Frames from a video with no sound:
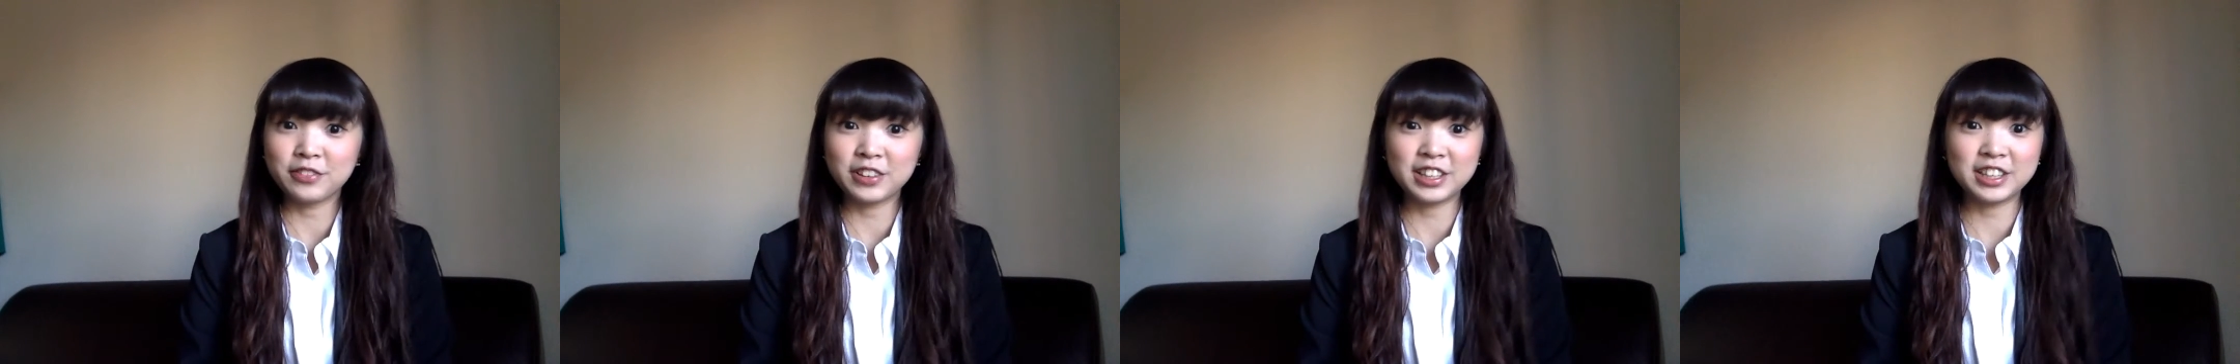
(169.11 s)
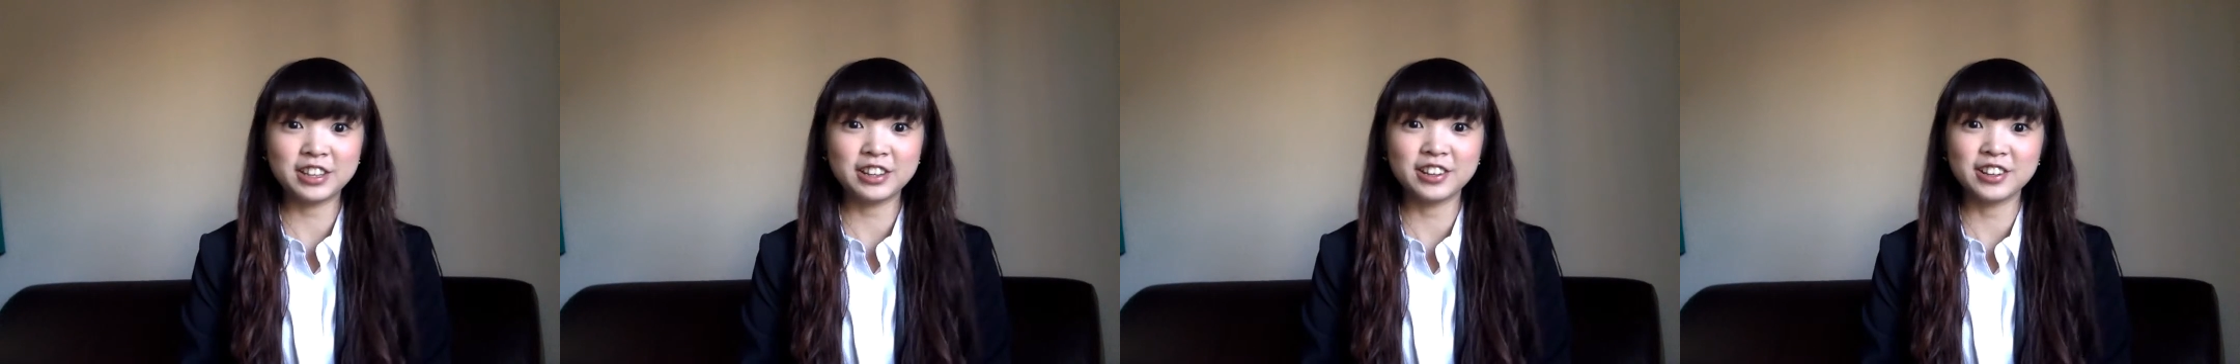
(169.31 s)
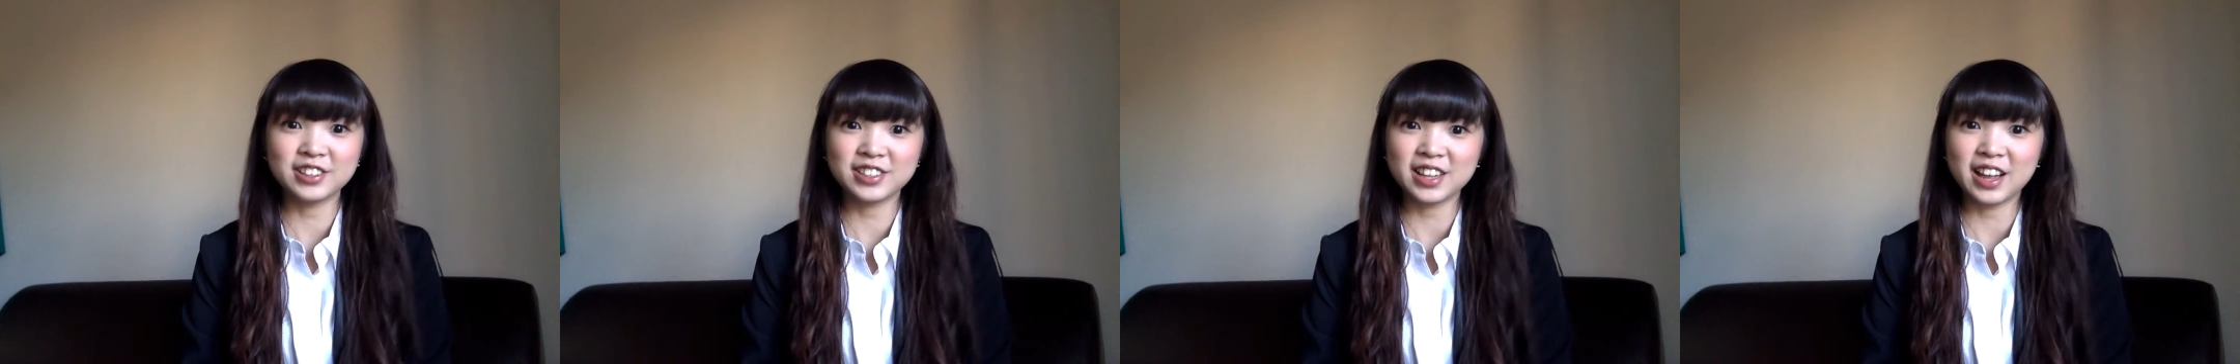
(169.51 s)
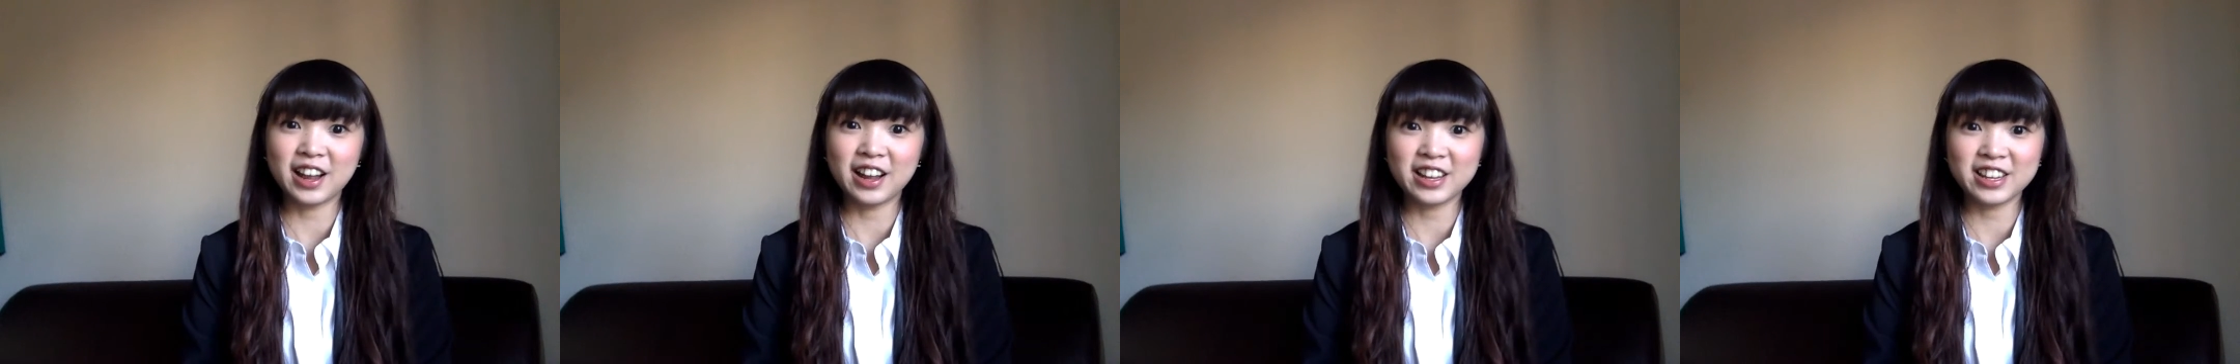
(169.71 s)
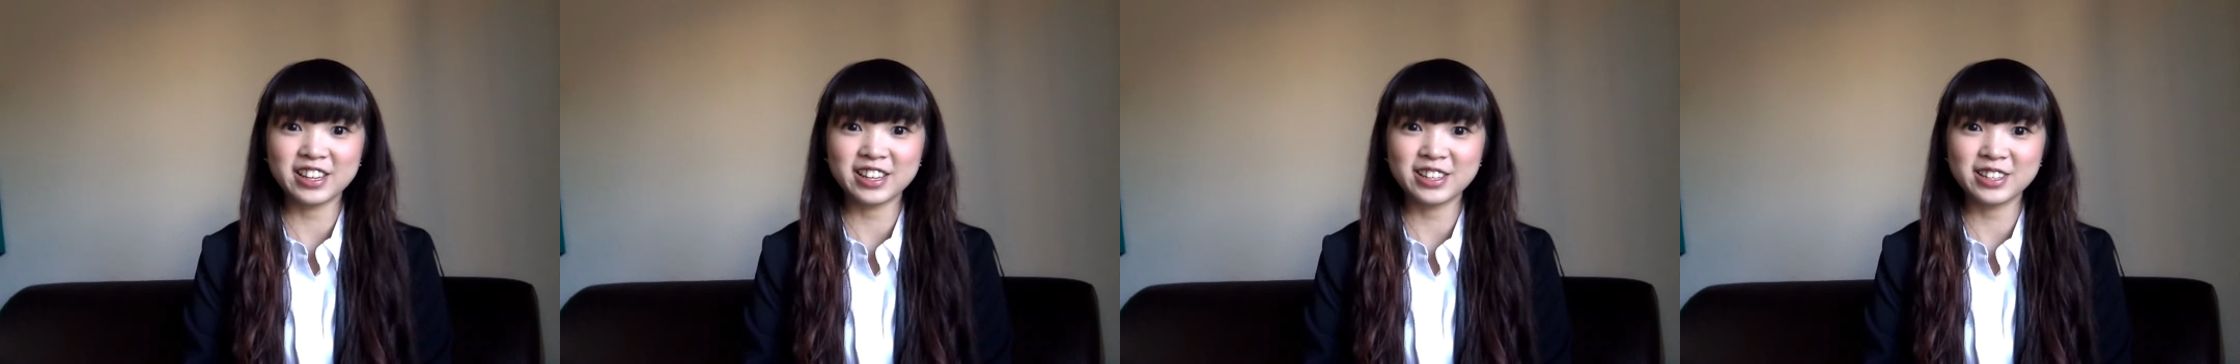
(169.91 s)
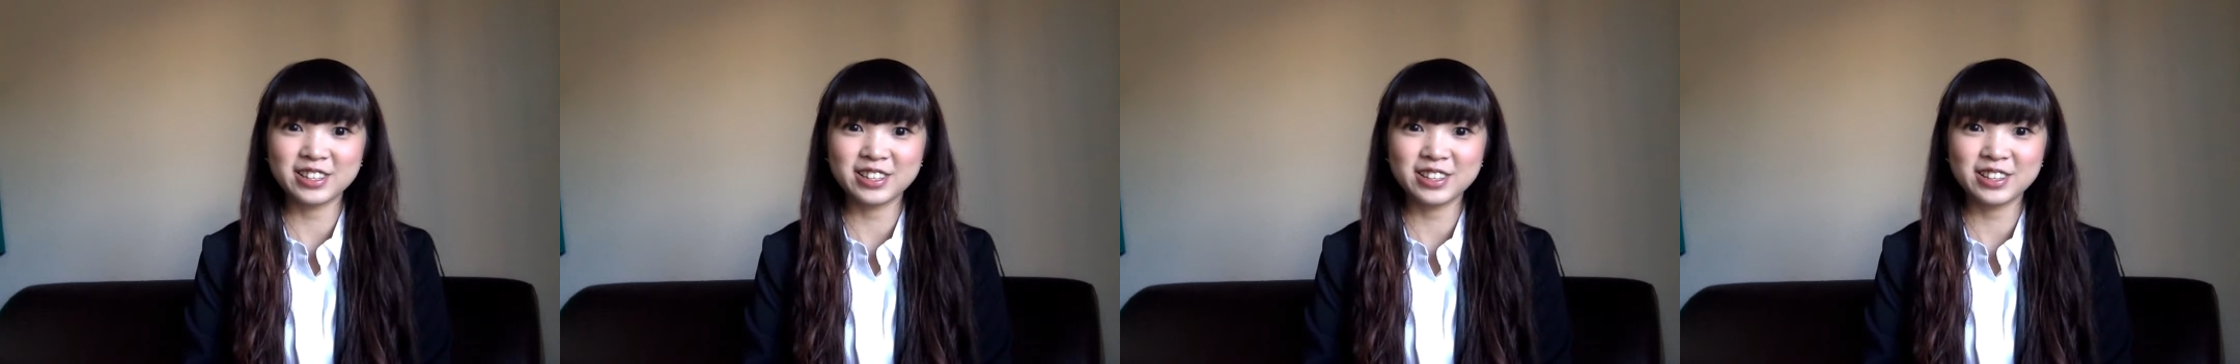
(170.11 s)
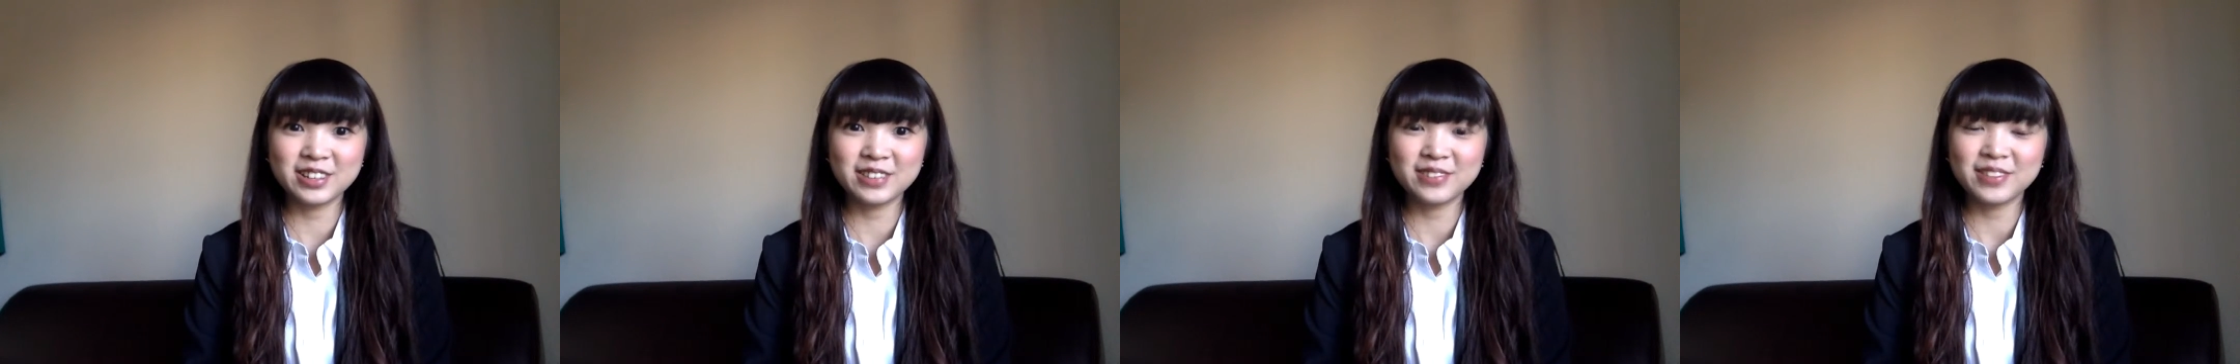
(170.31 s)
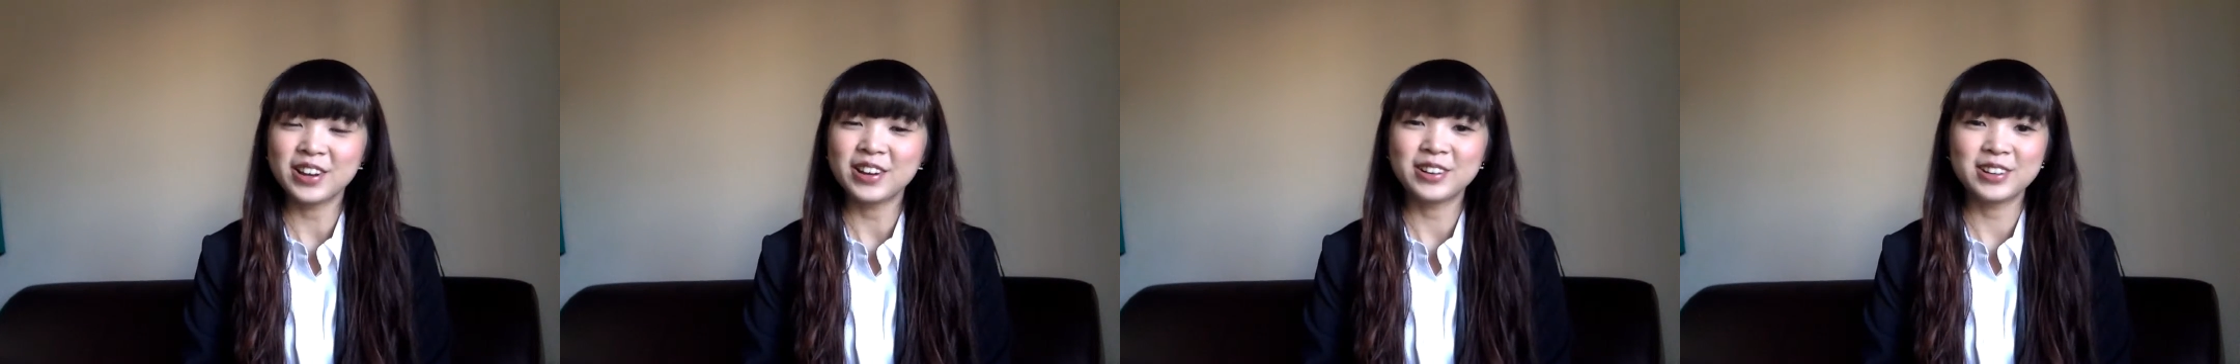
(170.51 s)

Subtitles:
videos on YouTube,